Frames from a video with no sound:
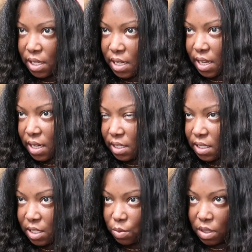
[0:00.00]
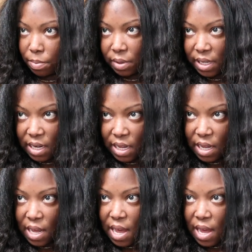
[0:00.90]
to again assist with the
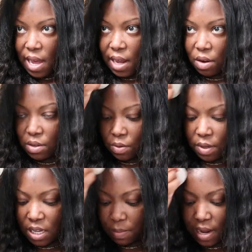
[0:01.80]
blending and also keep